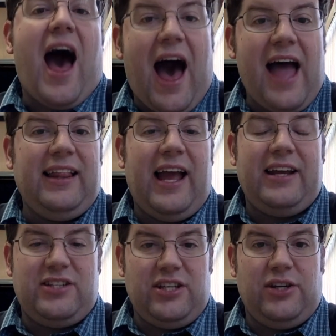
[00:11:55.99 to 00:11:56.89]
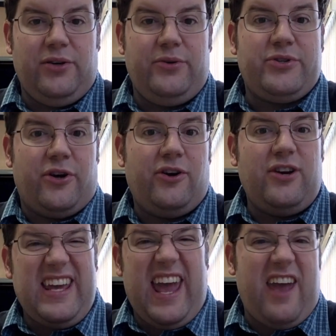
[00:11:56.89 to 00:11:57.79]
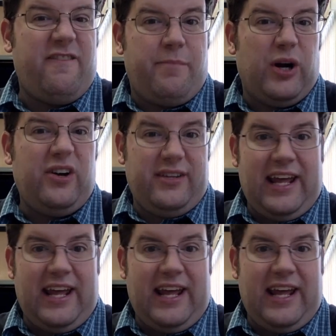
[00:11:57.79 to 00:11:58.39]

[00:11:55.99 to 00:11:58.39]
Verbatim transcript: I like to use Ernie gave Bert